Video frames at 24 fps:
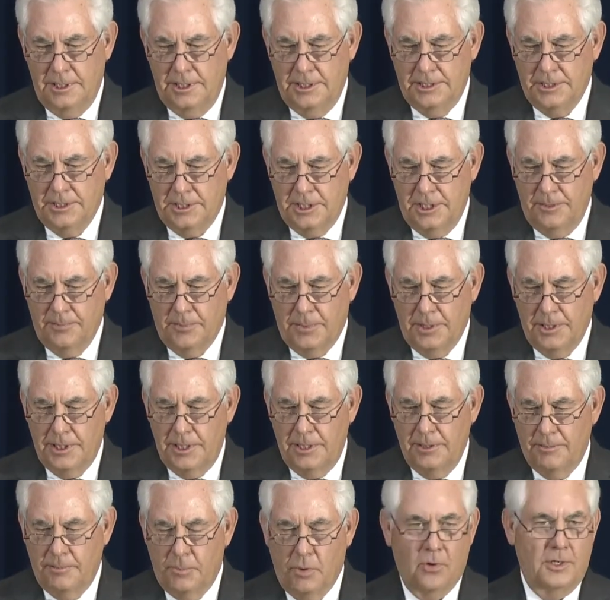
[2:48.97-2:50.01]
simply
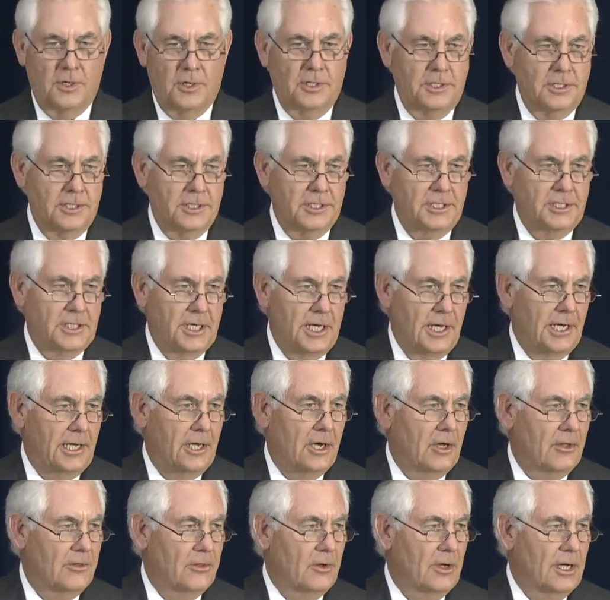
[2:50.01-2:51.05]
important to say,
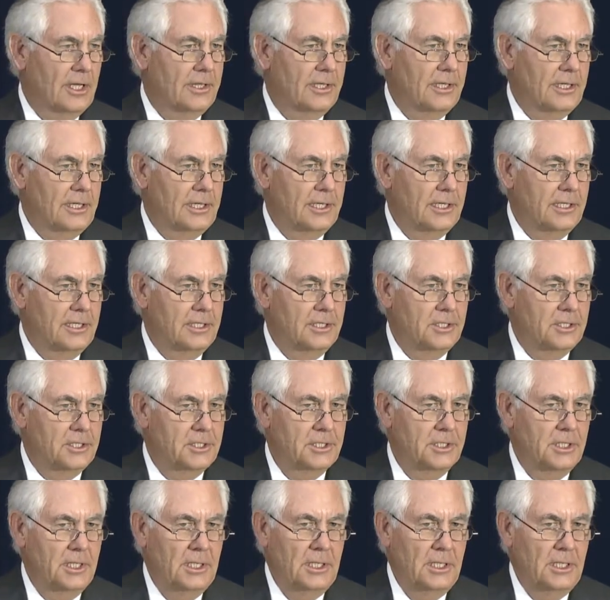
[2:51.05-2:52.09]
although I think it
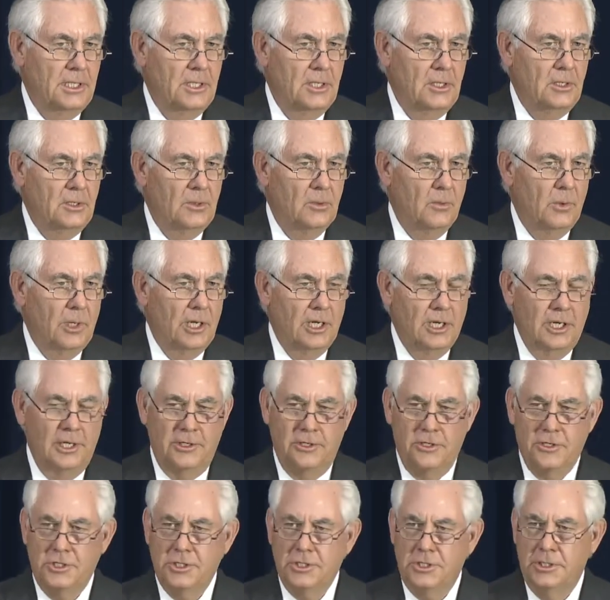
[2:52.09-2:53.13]
is well
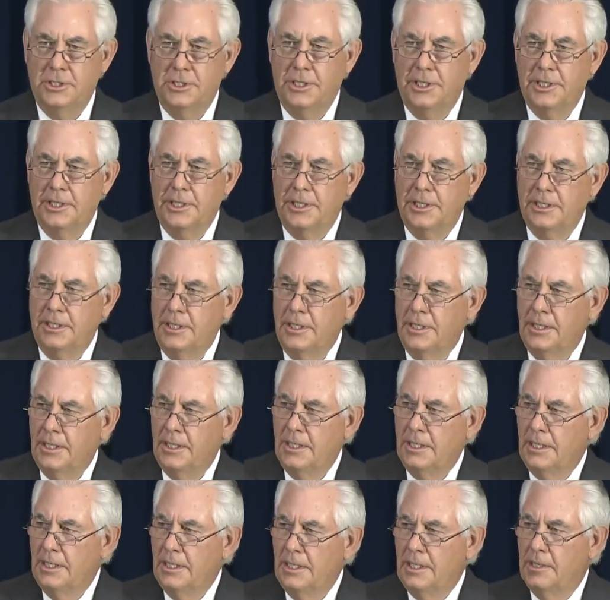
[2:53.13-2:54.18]
understood and
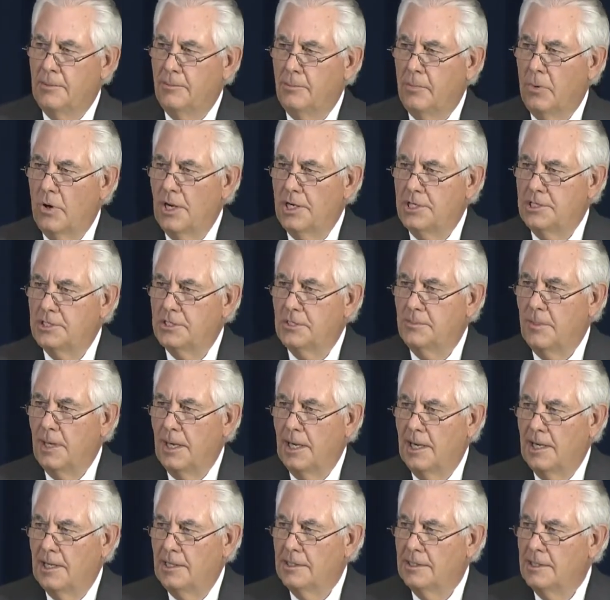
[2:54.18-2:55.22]
embraced
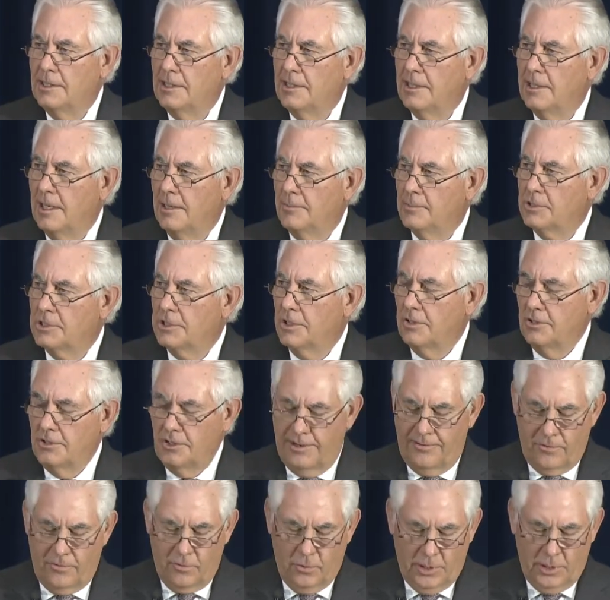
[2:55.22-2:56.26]
by, I'm certain,
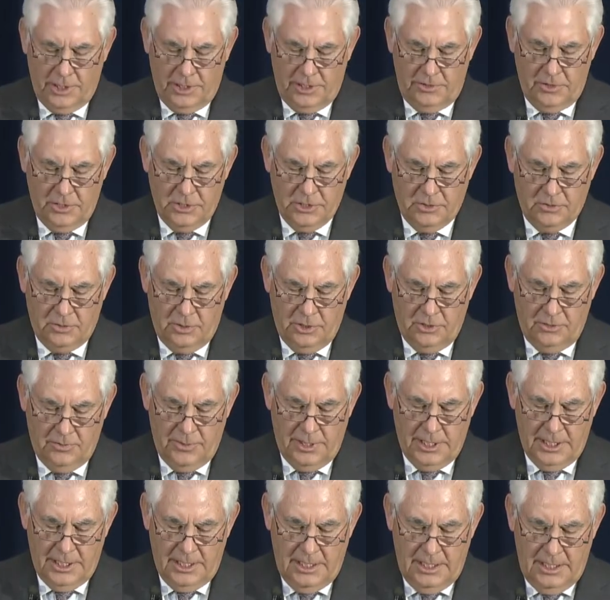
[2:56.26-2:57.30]
everyone in this room,
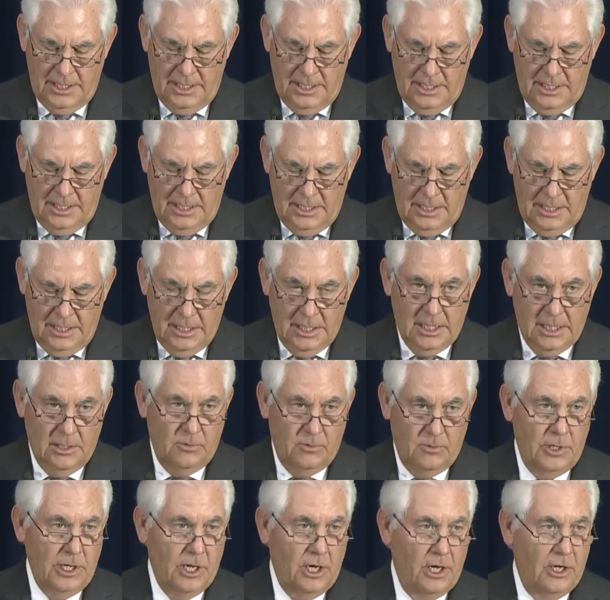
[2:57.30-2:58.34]
that
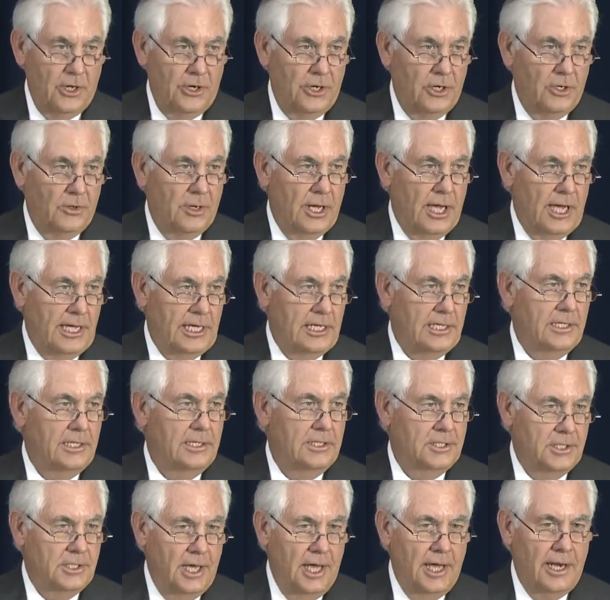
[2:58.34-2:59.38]
we all know hate
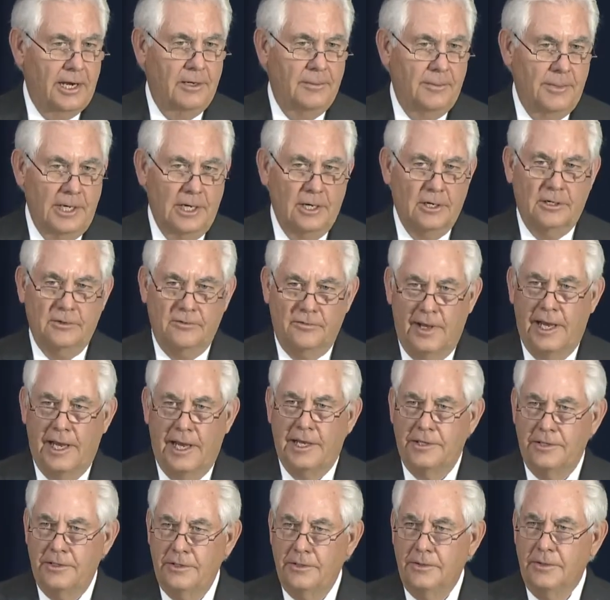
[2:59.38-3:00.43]
is not an American
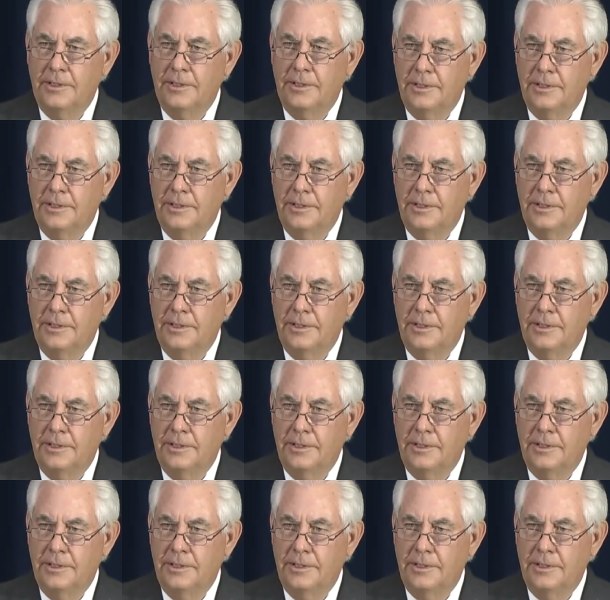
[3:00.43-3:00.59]
value.